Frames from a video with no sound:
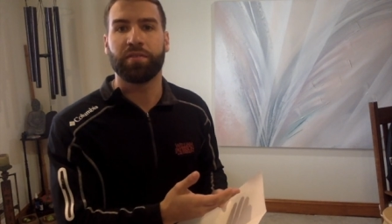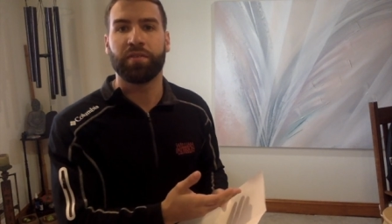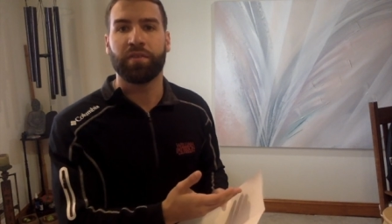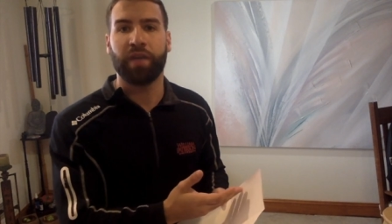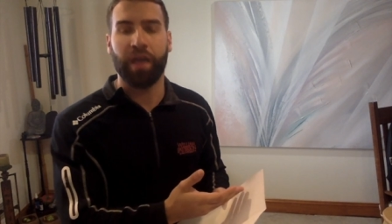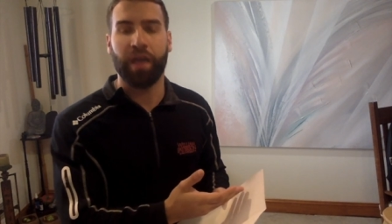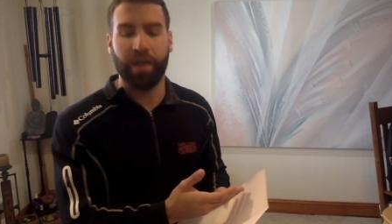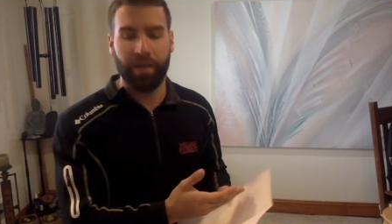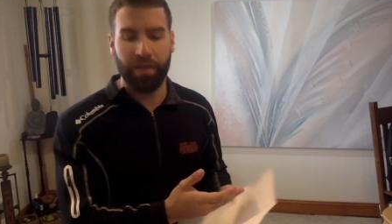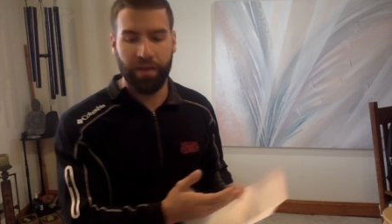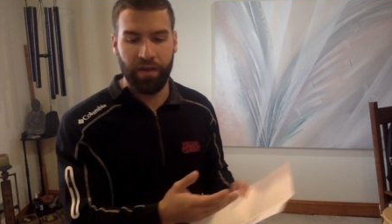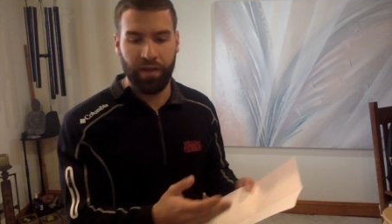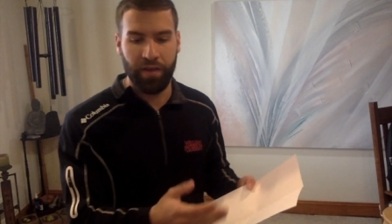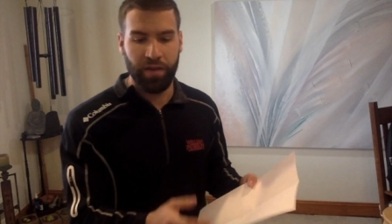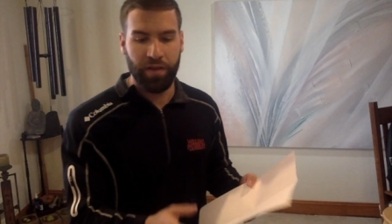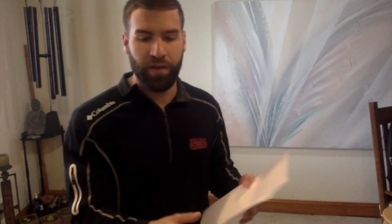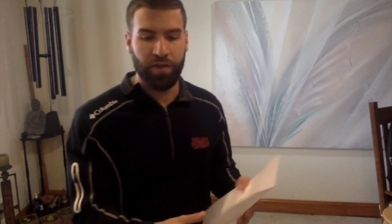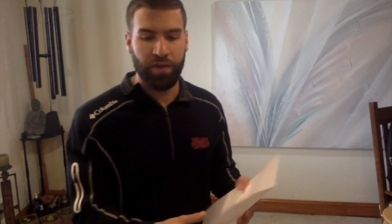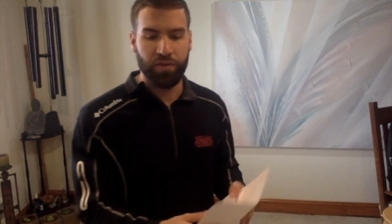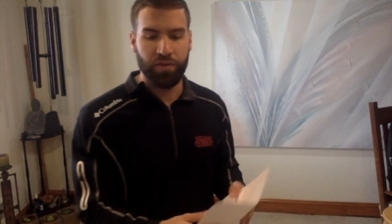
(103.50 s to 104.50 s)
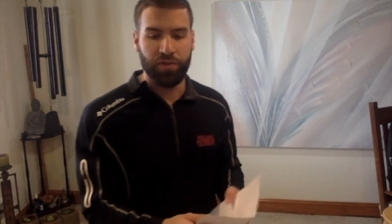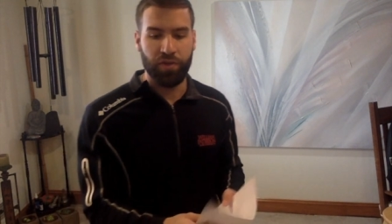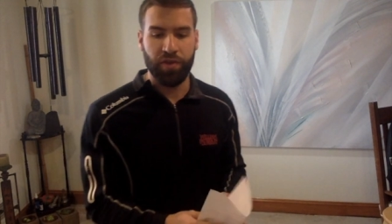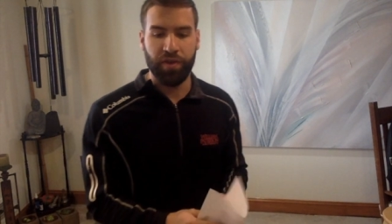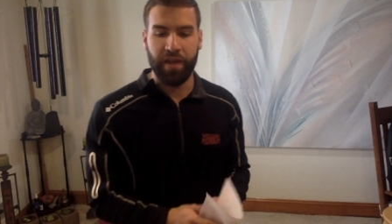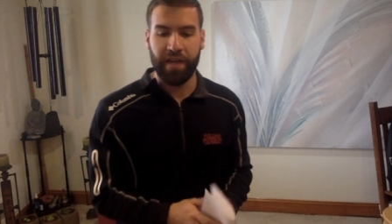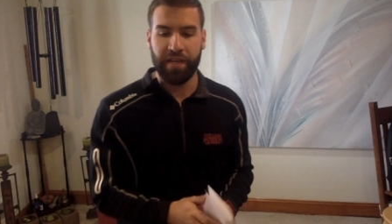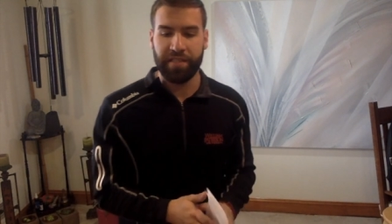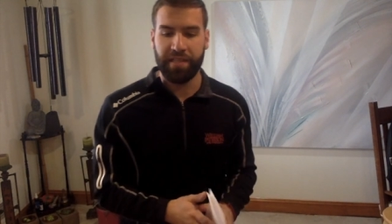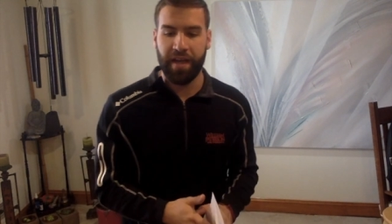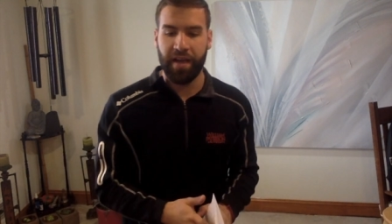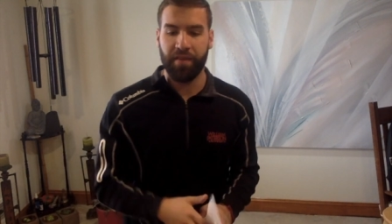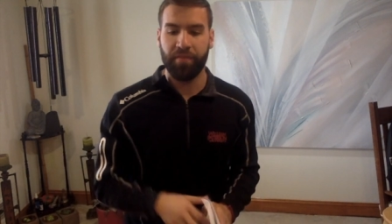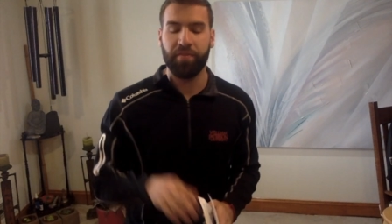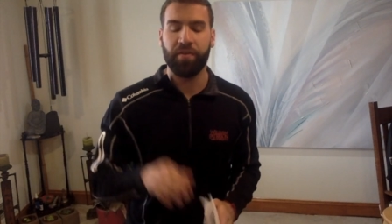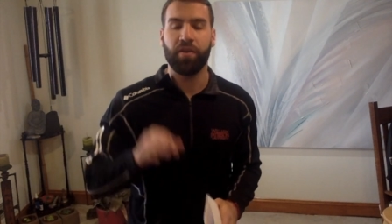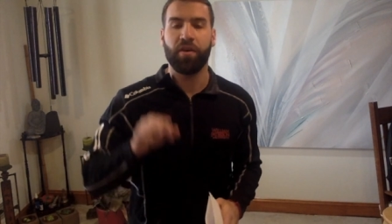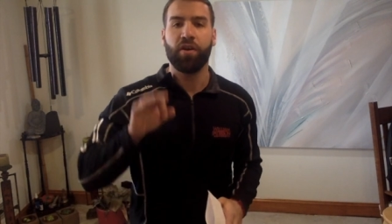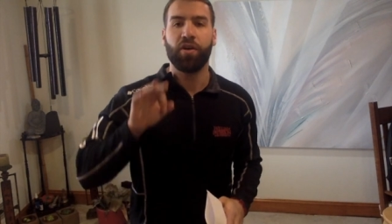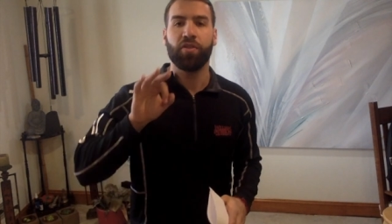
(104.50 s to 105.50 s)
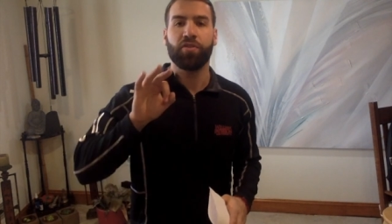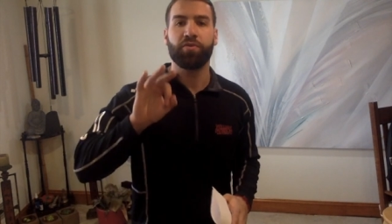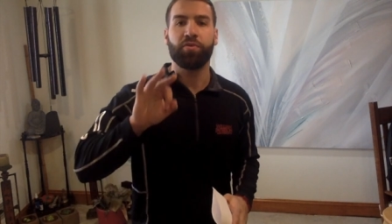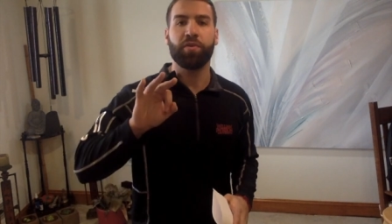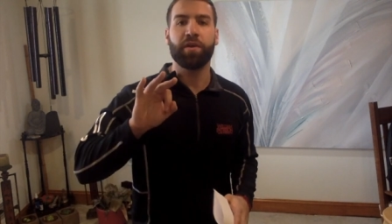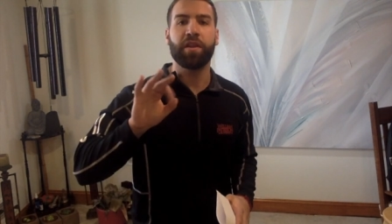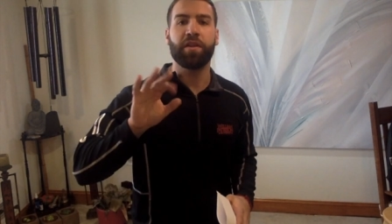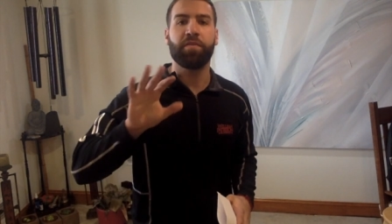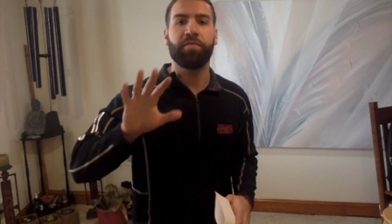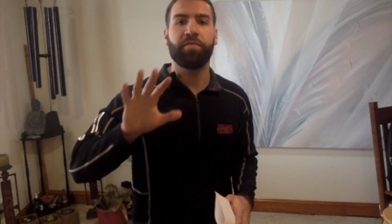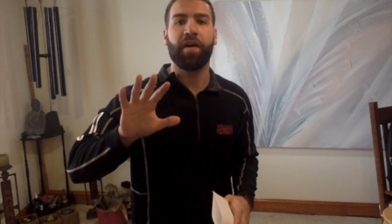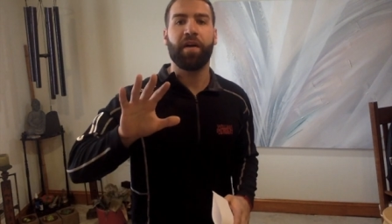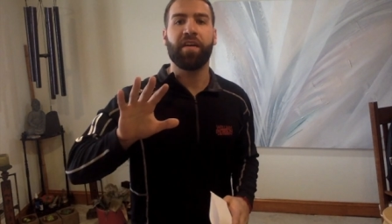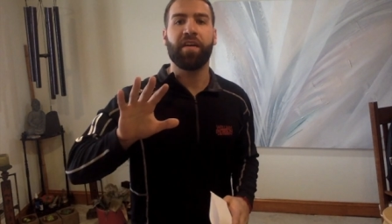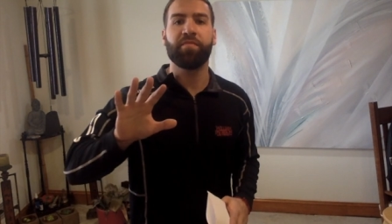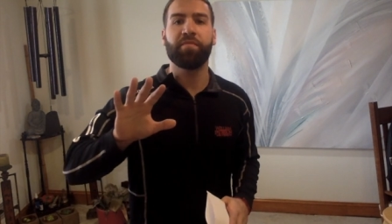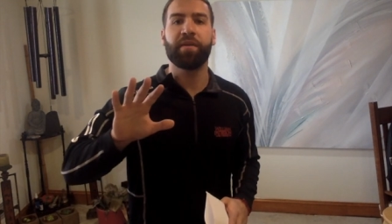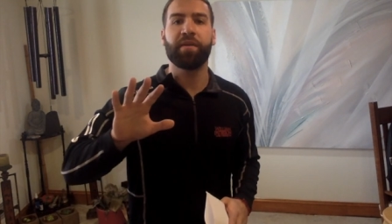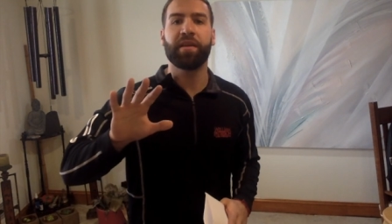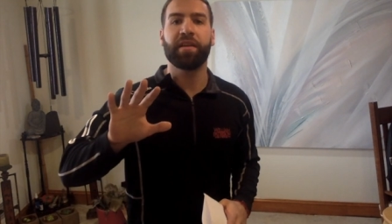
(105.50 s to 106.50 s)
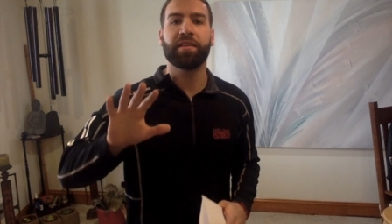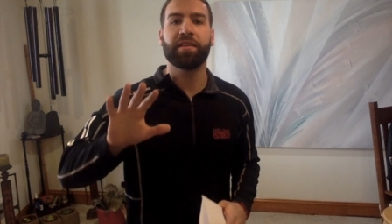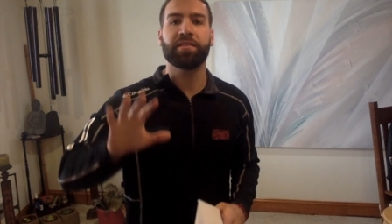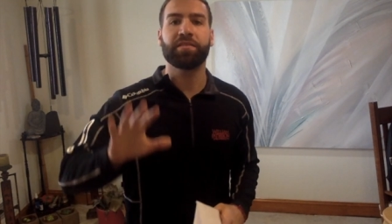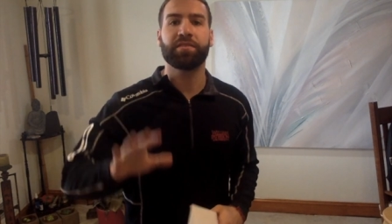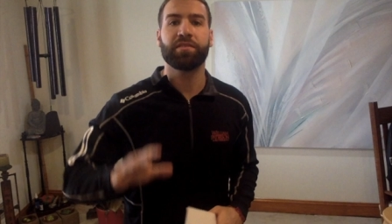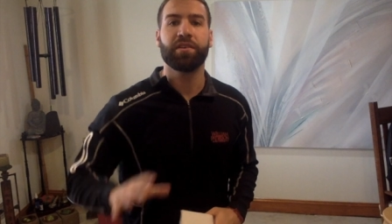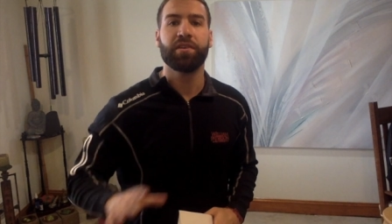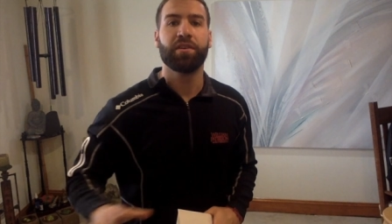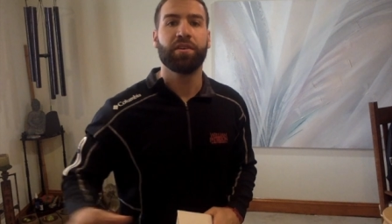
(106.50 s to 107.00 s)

Okay? So you guys have 3 to 5 minutes